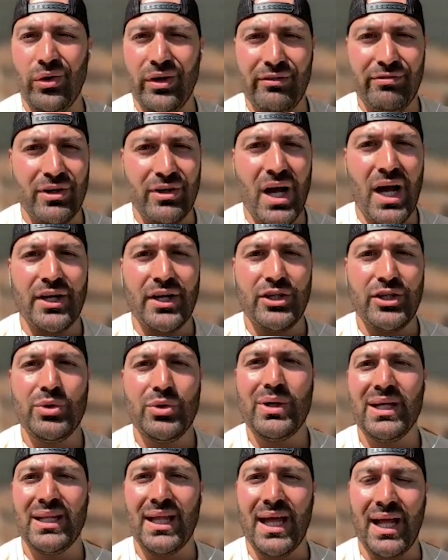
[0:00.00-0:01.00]
And if you're not
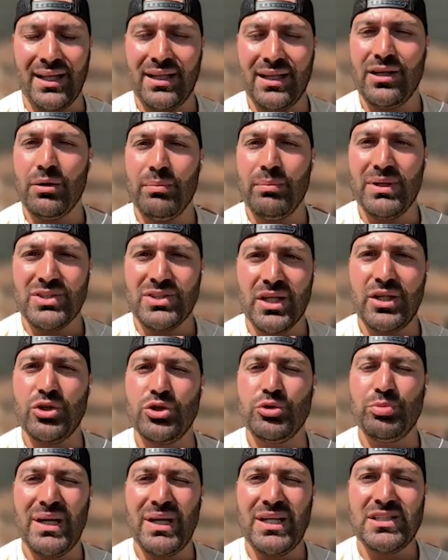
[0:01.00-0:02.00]
doing that, I think you're missing a
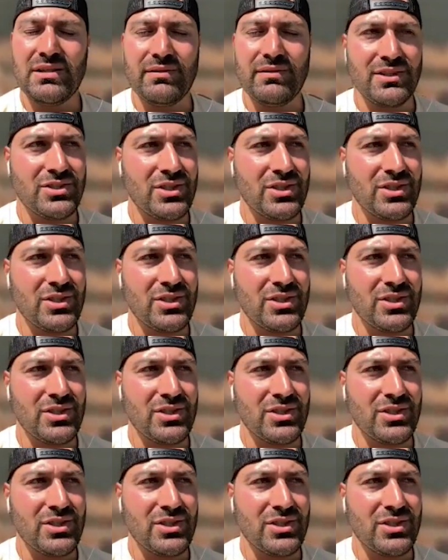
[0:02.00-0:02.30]
huge piece of it.